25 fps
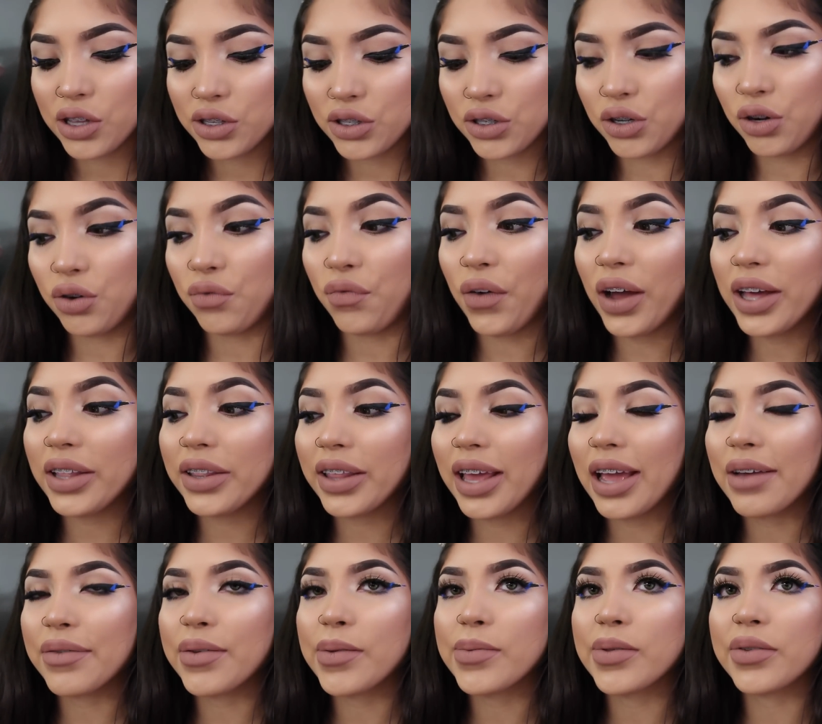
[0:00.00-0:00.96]
So finally
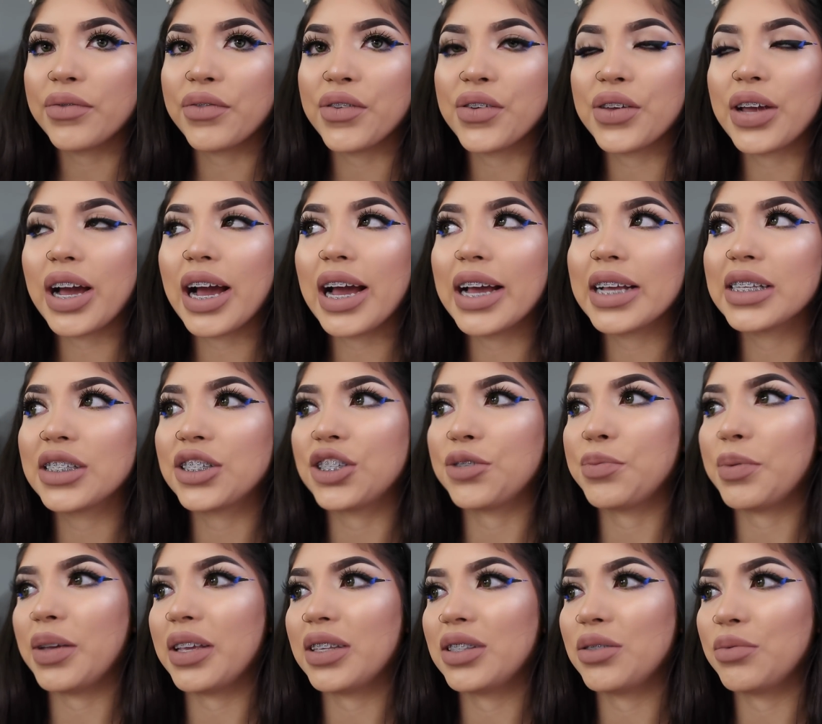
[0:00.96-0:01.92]
I filmed it for you guys just
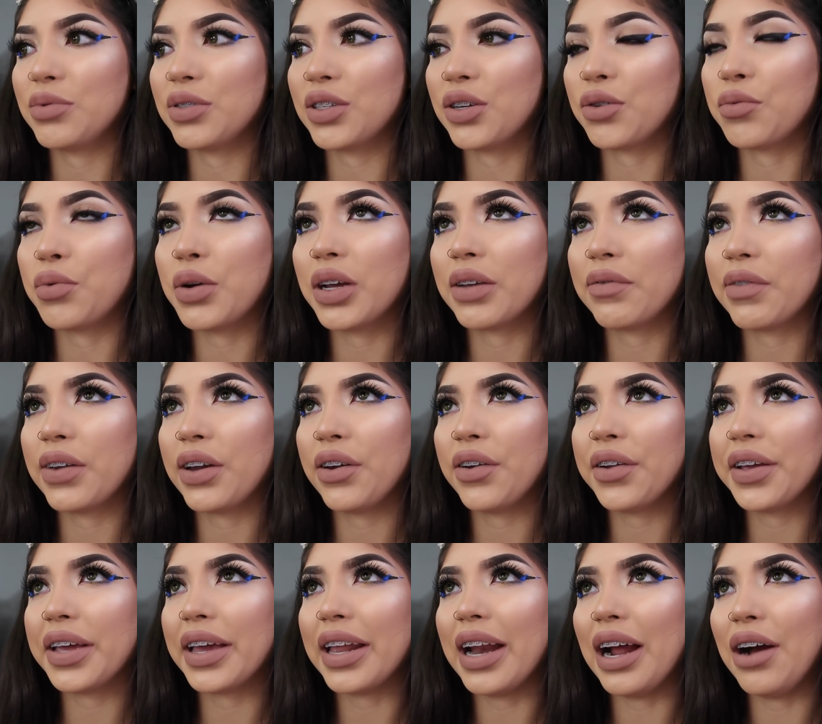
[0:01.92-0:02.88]
because it was a quick video
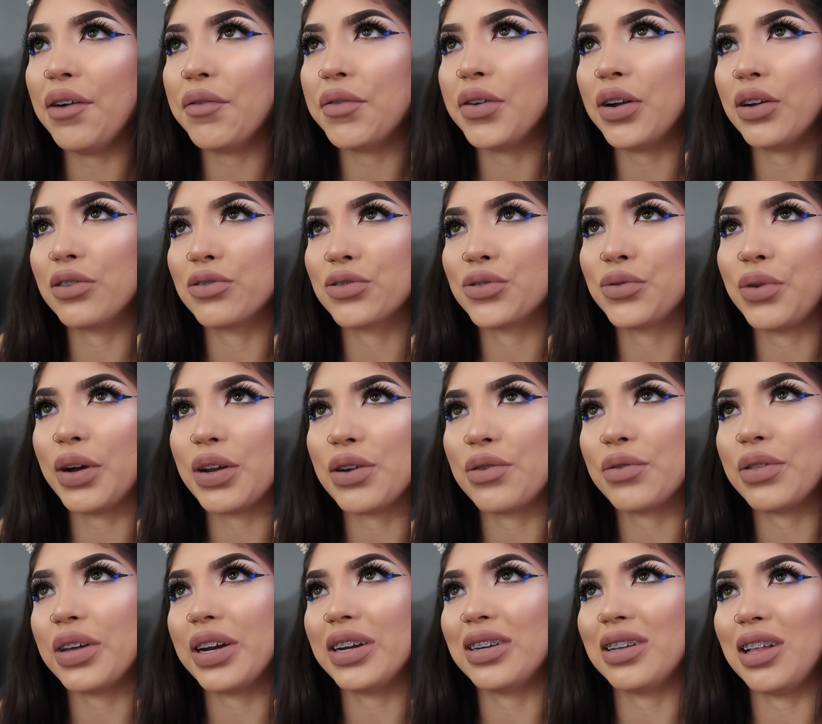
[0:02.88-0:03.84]
to get out, and also I know
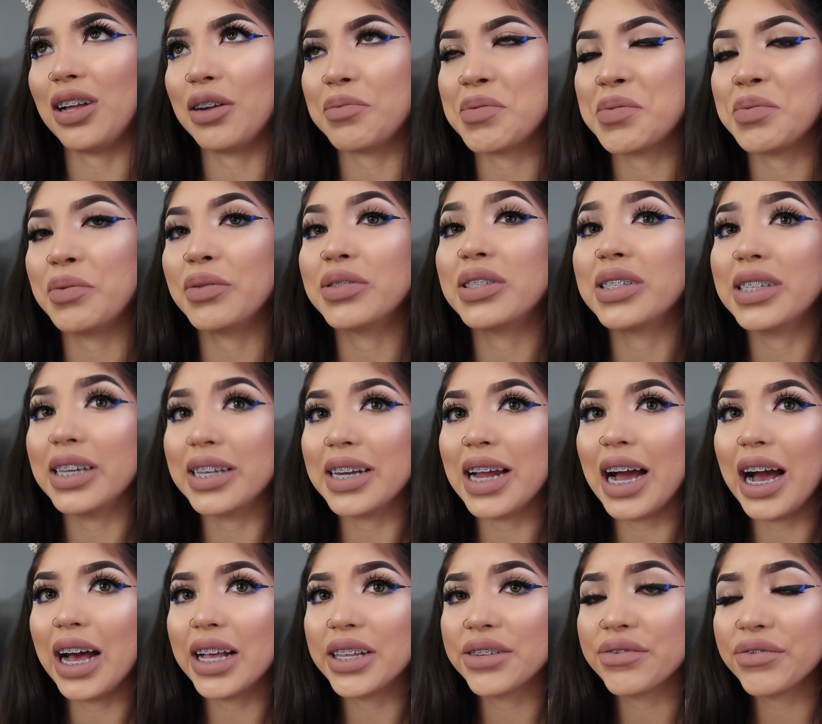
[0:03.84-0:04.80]
that a lot of people did
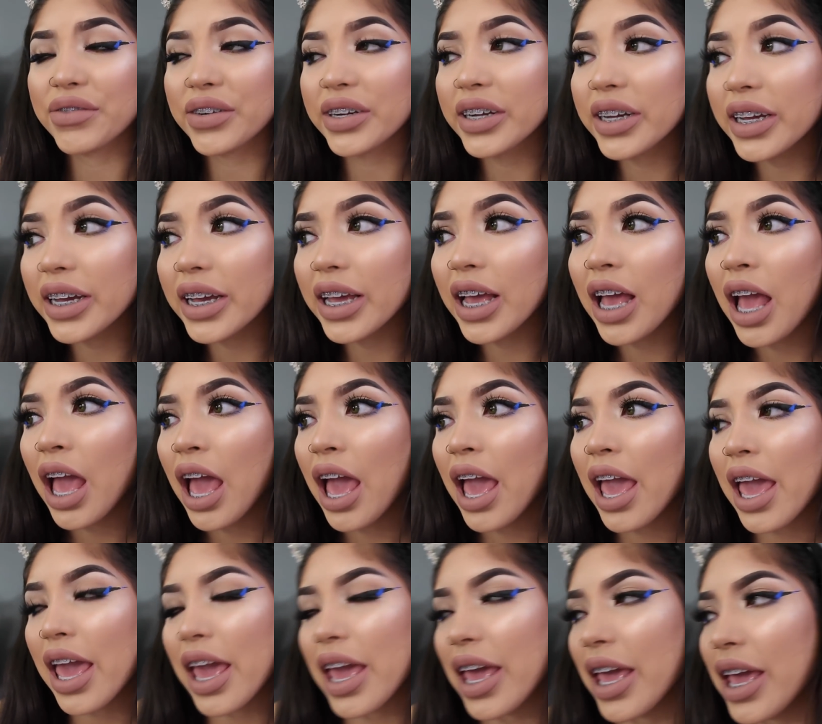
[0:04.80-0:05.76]
ask for it.
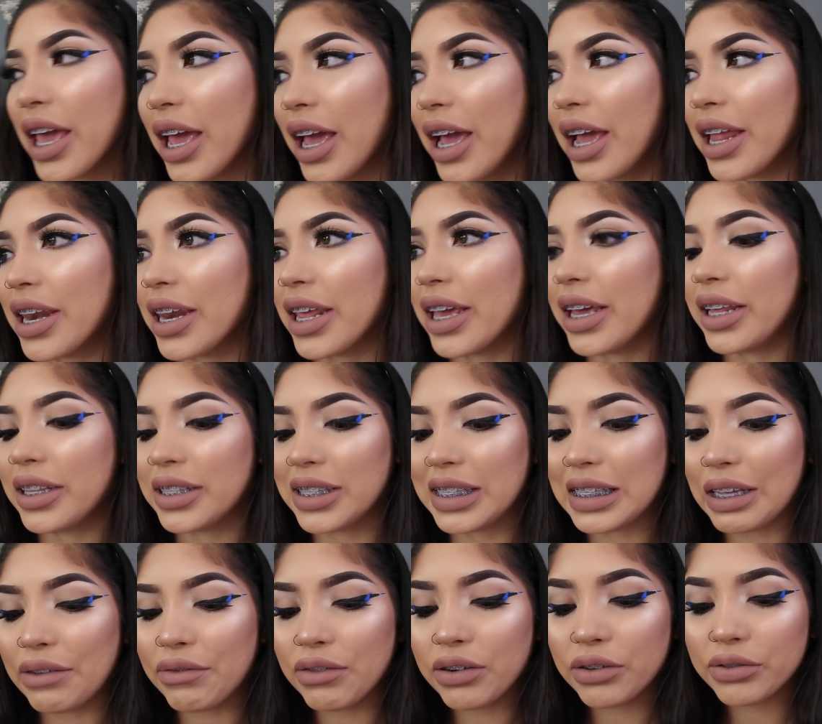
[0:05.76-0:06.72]
And it's
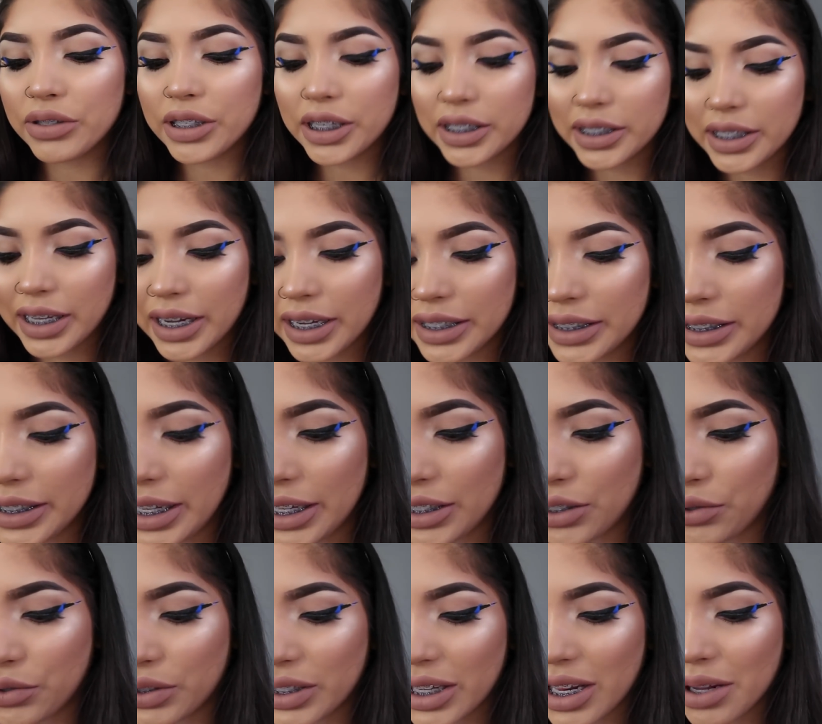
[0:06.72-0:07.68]
7:06, like I said,
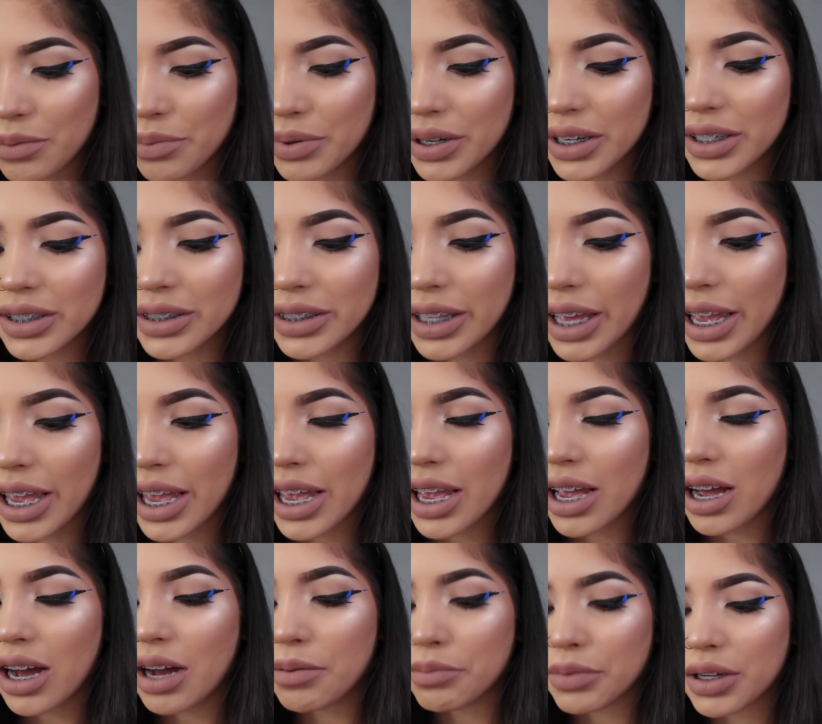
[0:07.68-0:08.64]
so it's getting pretty
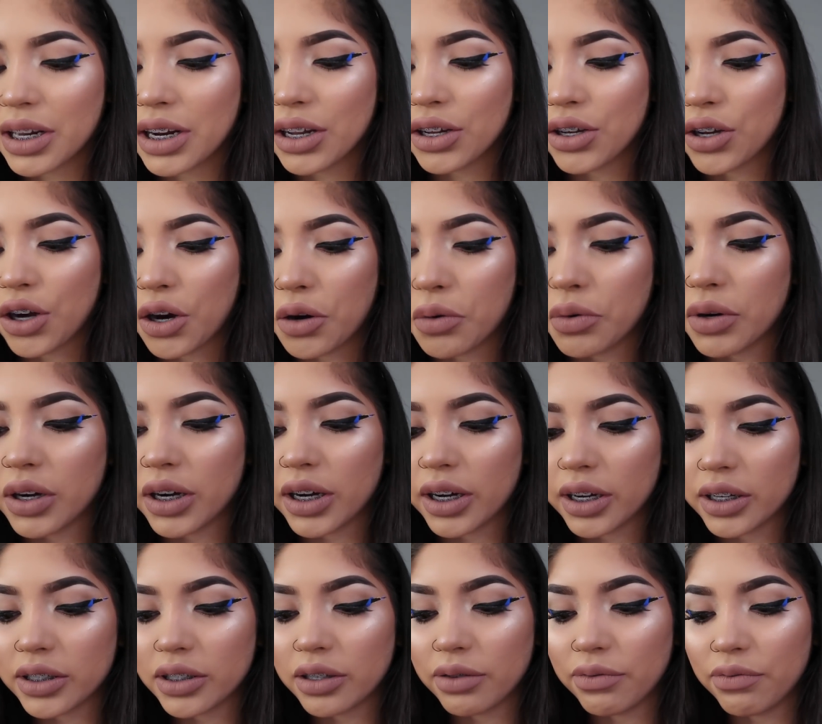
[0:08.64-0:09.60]
late. I'm gonna go
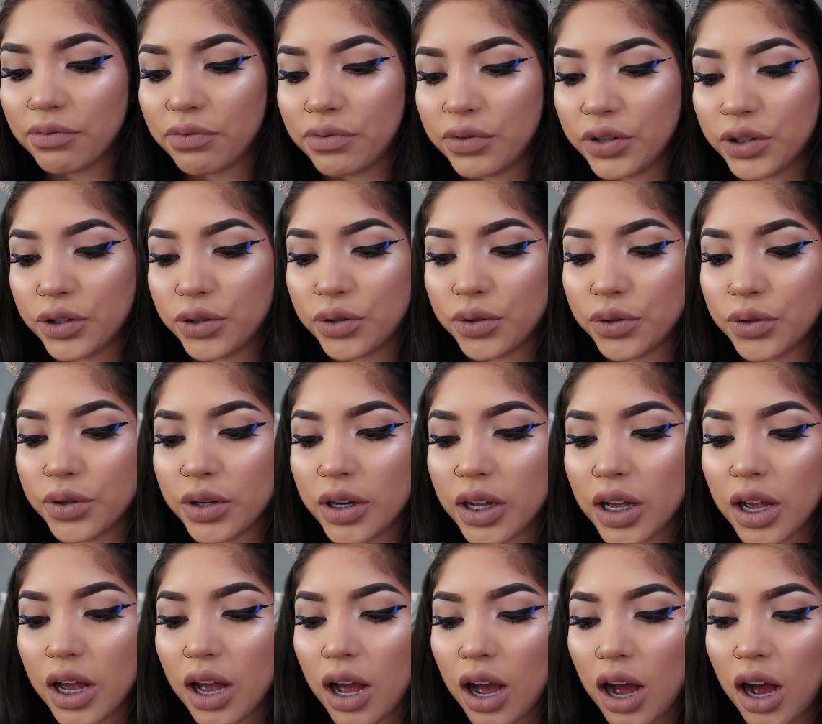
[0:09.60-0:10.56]
cook some food.
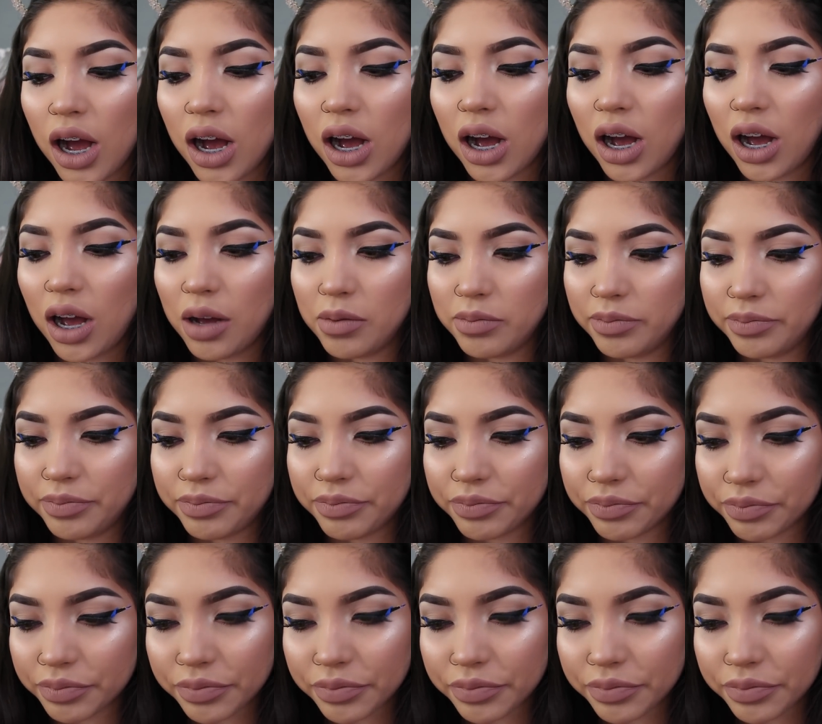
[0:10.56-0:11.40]
I'm